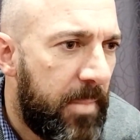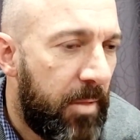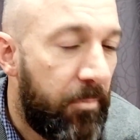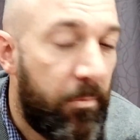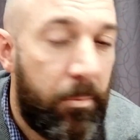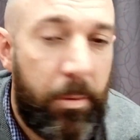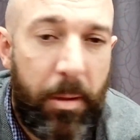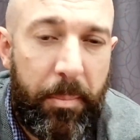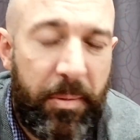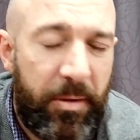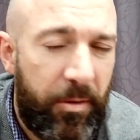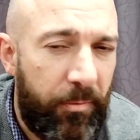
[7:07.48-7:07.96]

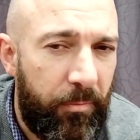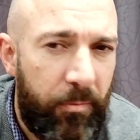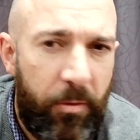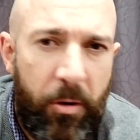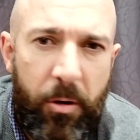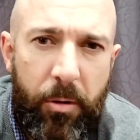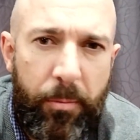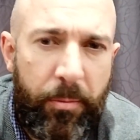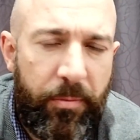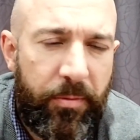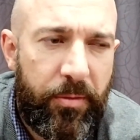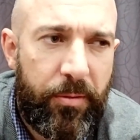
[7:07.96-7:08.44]
Republic of
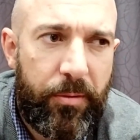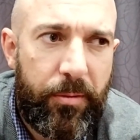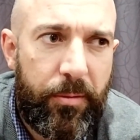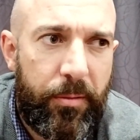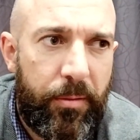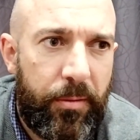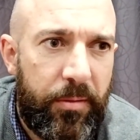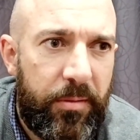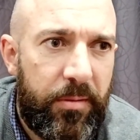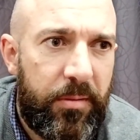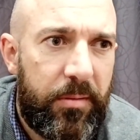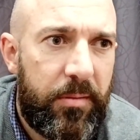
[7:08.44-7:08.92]
Rome, of
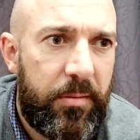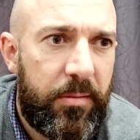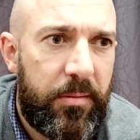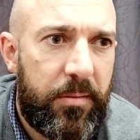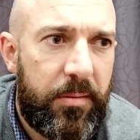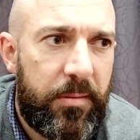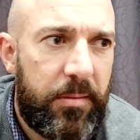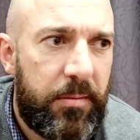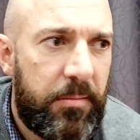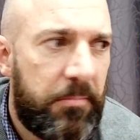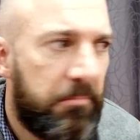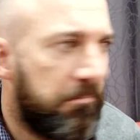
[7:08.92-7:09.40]

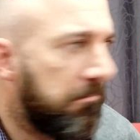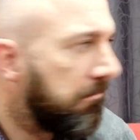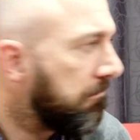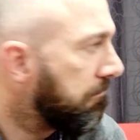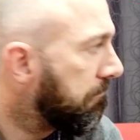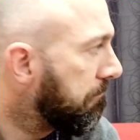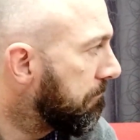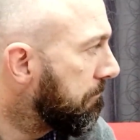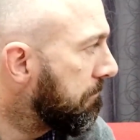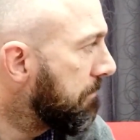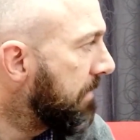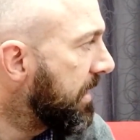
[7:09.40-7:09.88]
course,
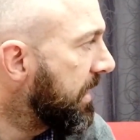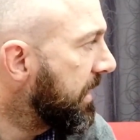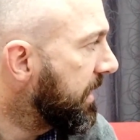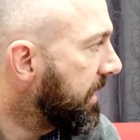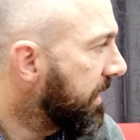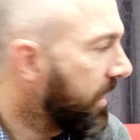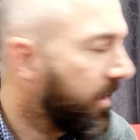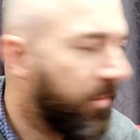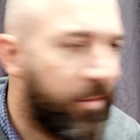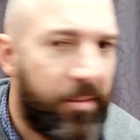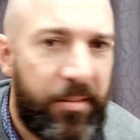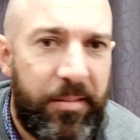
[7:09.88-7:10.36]
many
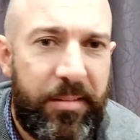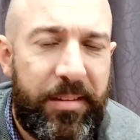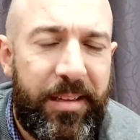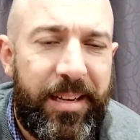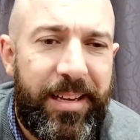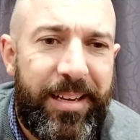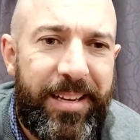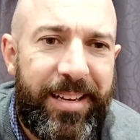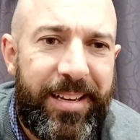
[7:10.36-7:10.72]
others.